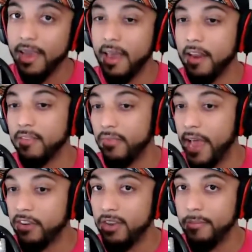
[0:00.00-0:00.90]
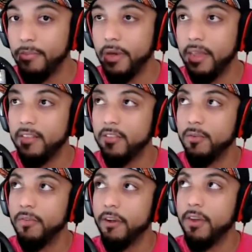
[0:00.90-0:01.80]
not as flashy, but it's
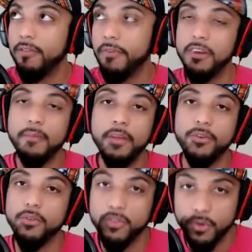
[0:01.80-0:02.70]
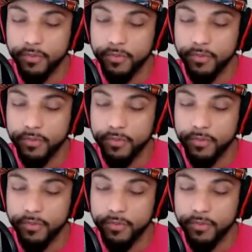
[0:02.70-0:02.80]
still very fundamental